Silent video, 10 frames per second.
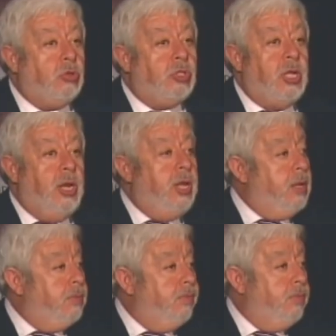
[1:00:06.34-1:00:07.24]

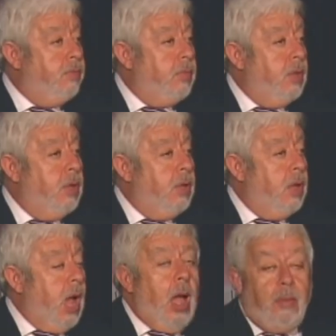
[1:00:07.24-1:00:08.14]
City.
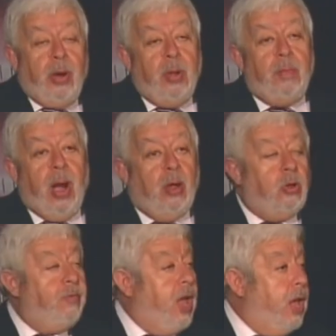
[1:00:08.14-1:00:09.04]
I'm very proud
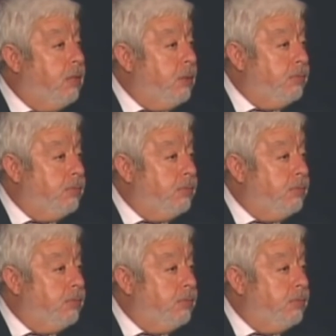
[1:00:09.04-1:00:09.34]
of that